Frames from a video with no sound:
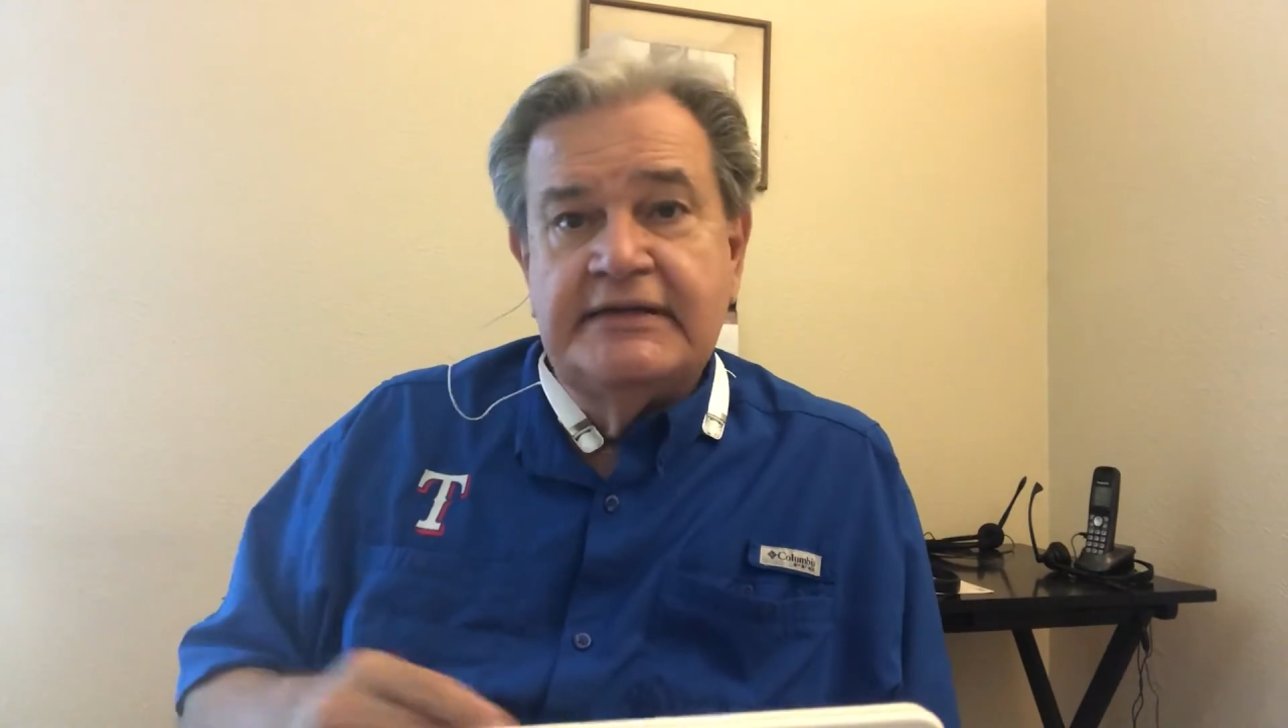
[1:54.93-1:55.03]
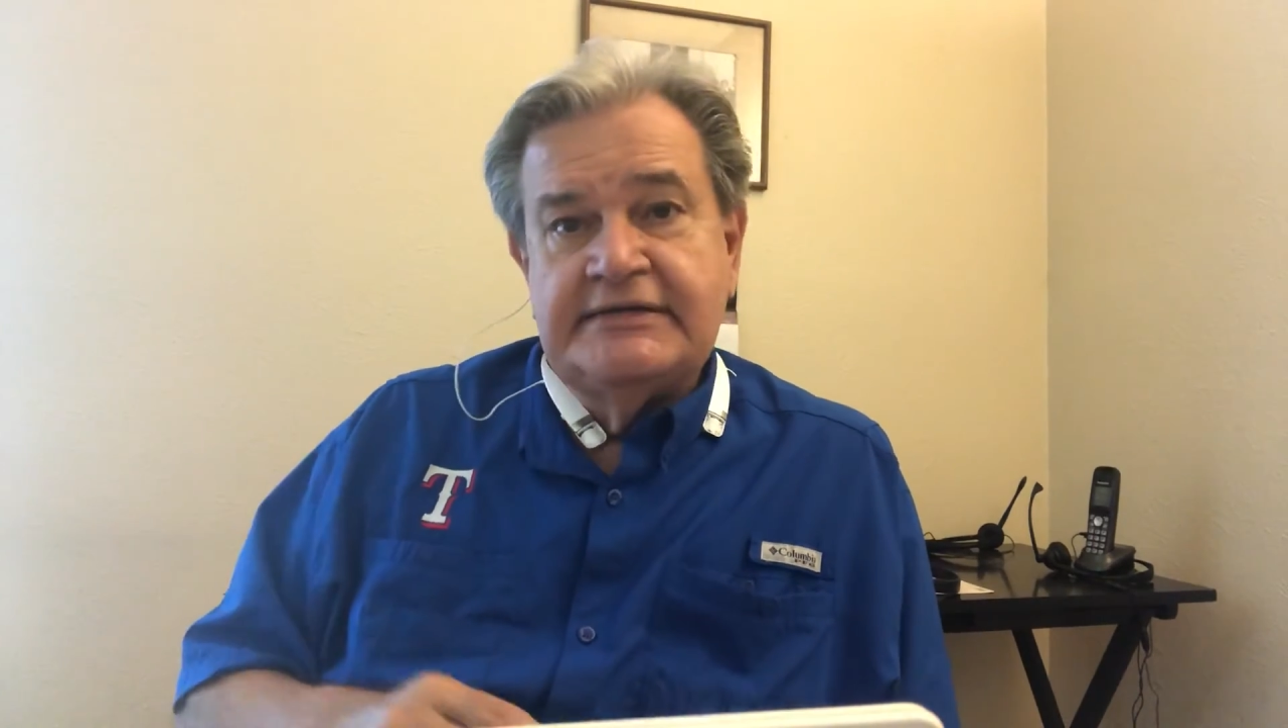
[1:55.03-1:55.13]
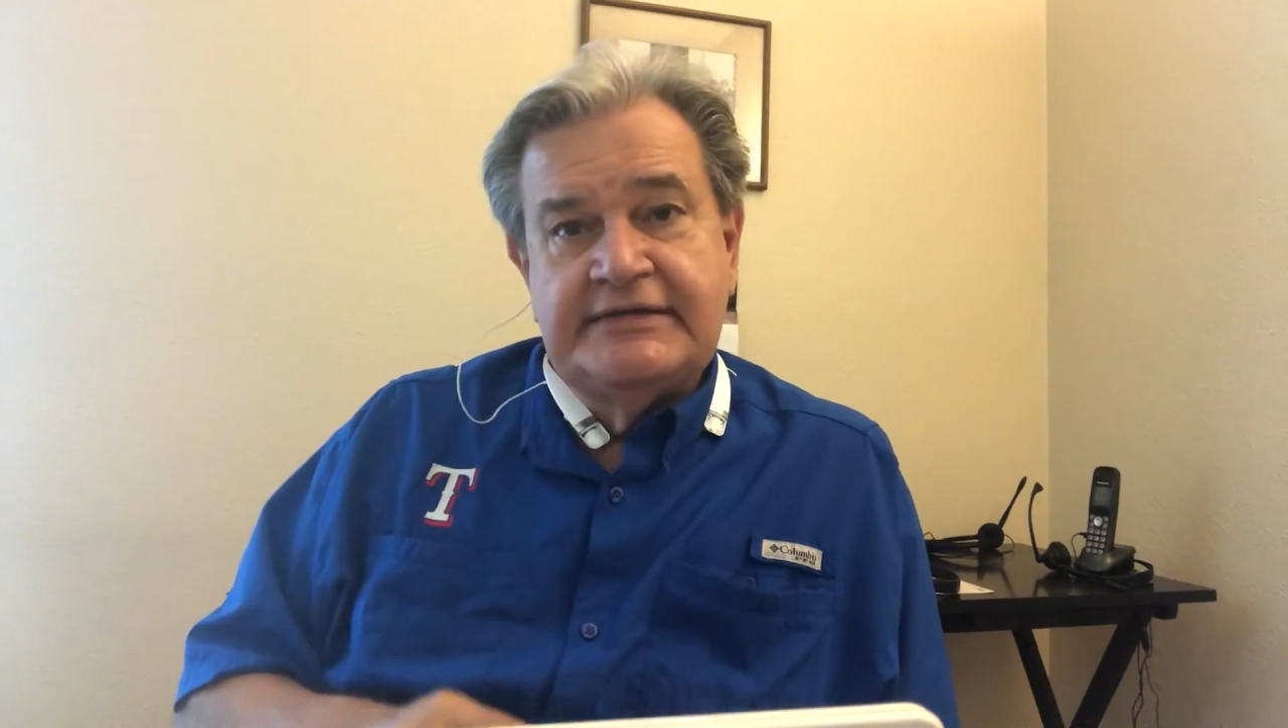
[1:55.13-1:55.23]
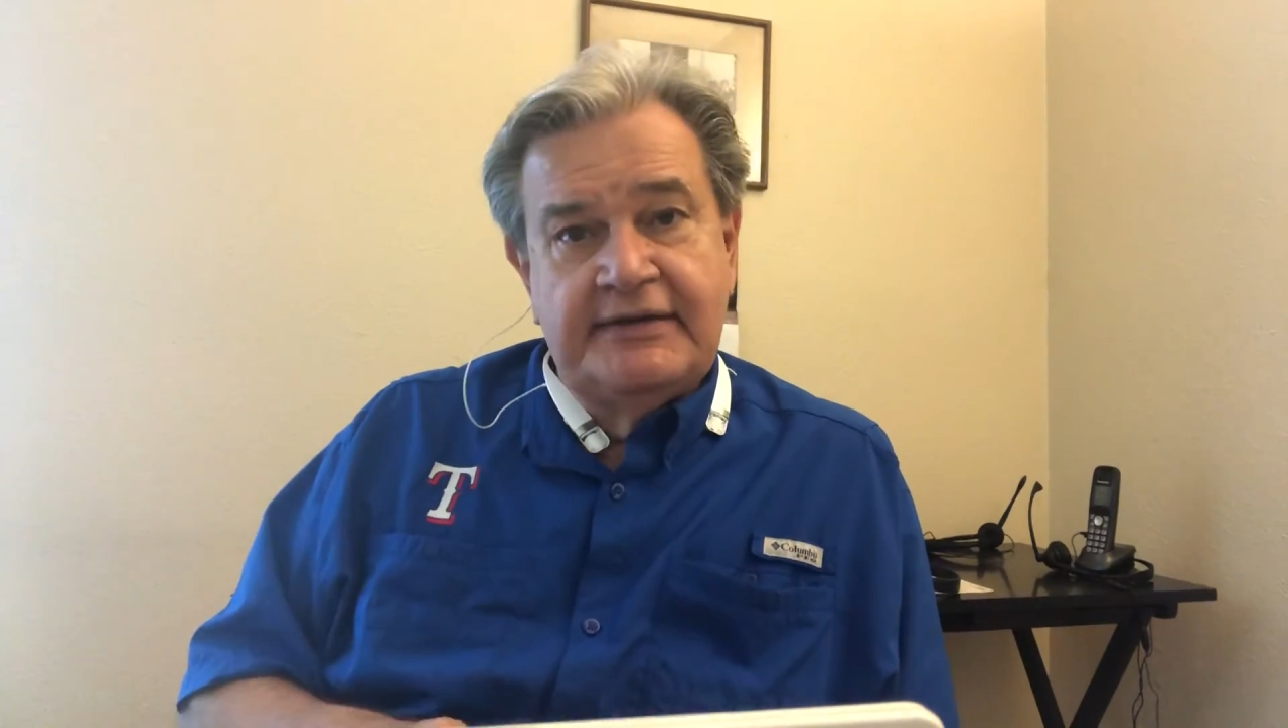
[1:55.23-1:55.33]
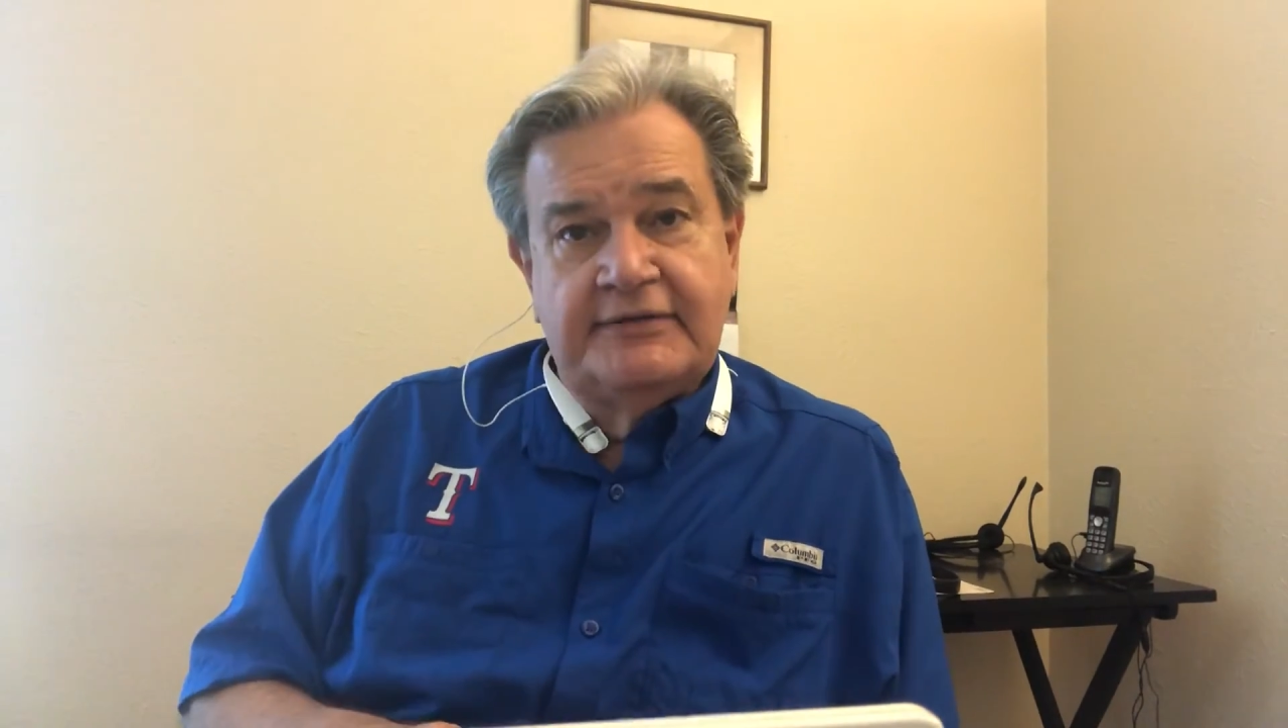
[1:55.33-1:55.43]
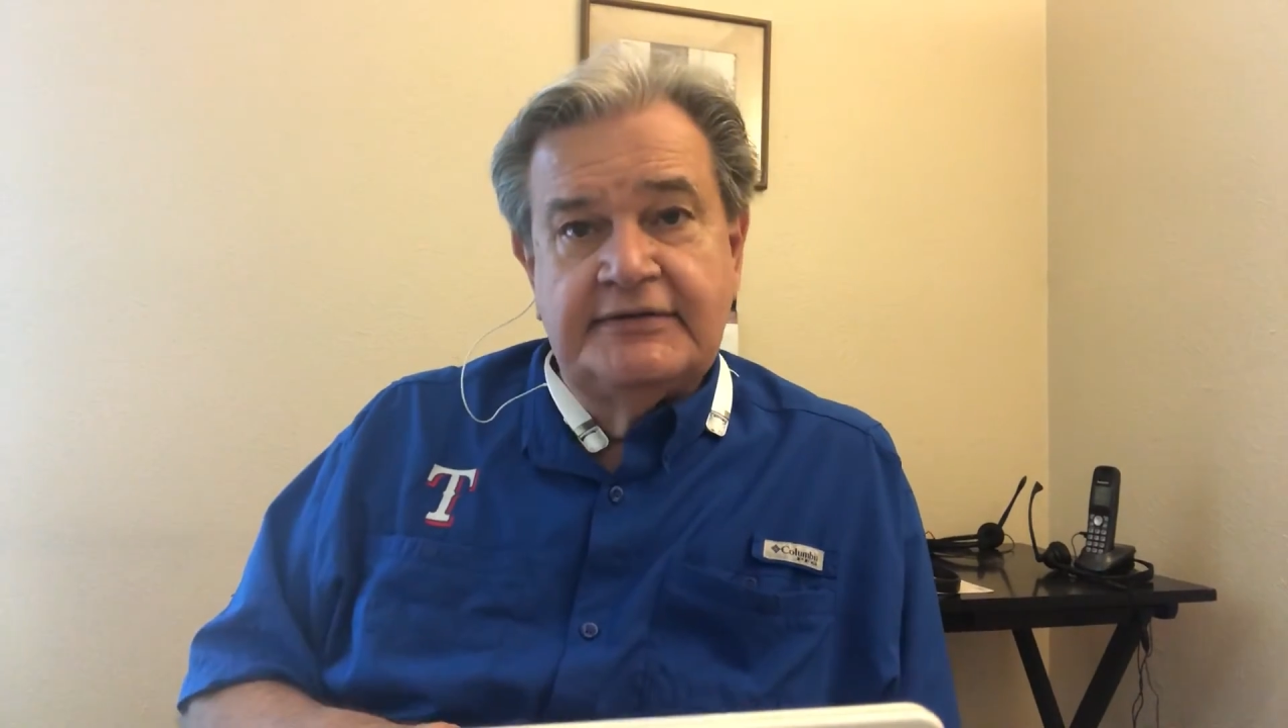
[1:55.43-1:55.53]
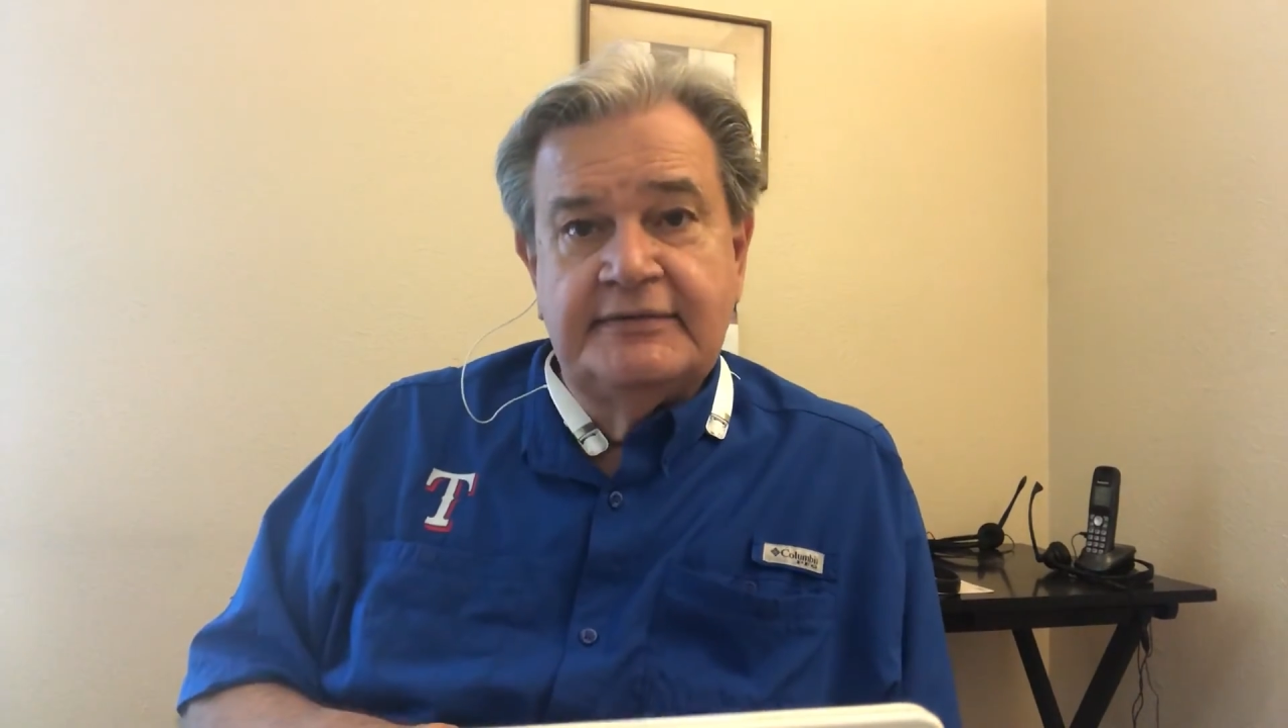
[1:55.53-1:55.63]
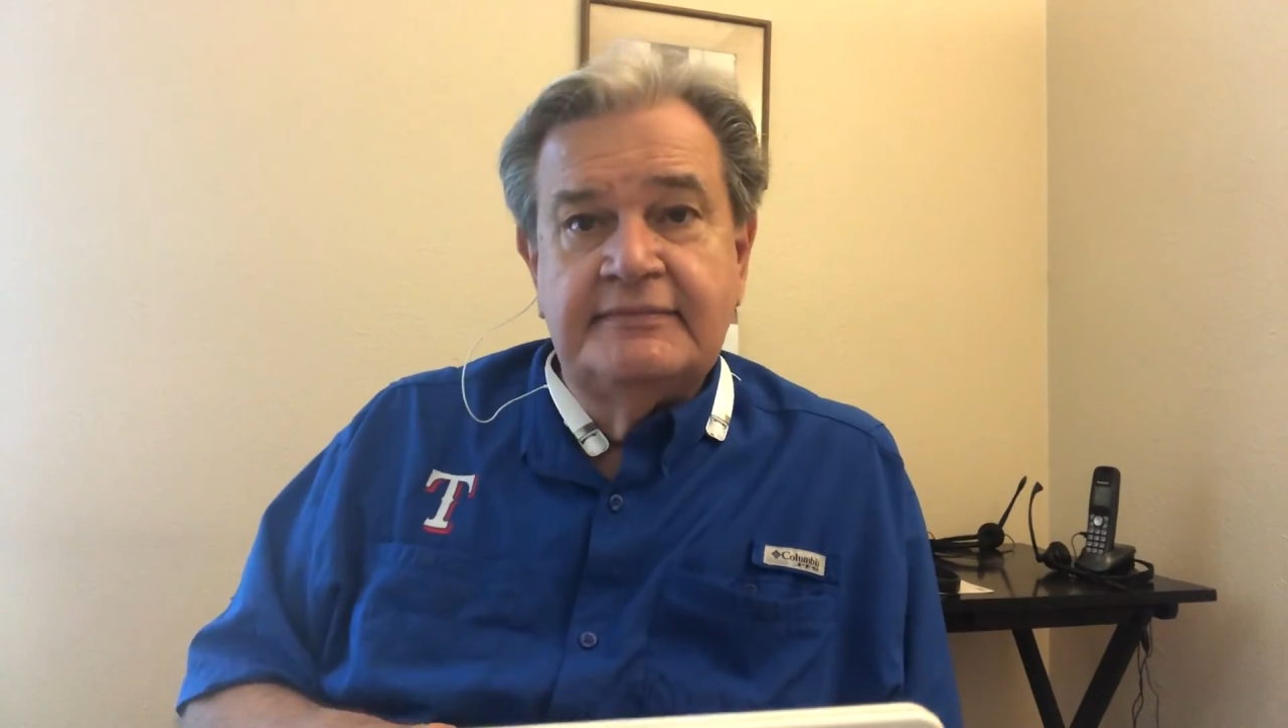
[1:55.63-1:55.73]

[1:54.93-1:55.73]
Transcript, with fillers: unsettled.